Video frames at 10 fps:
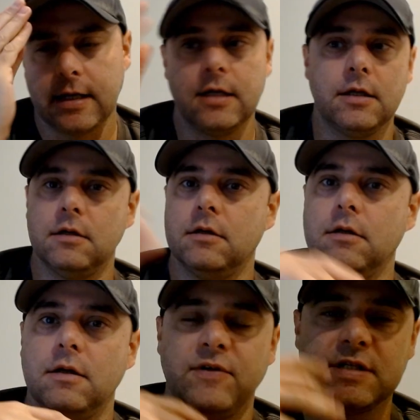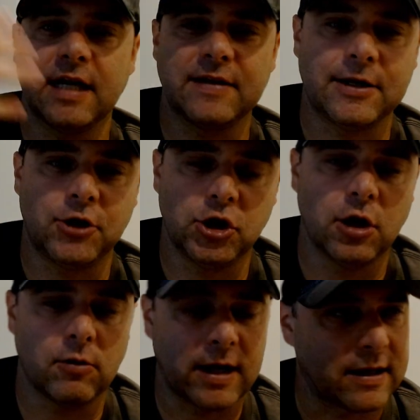if it's not that
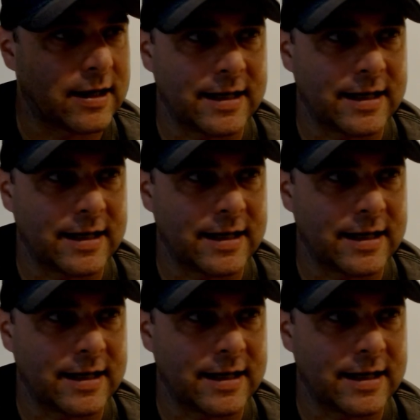show, I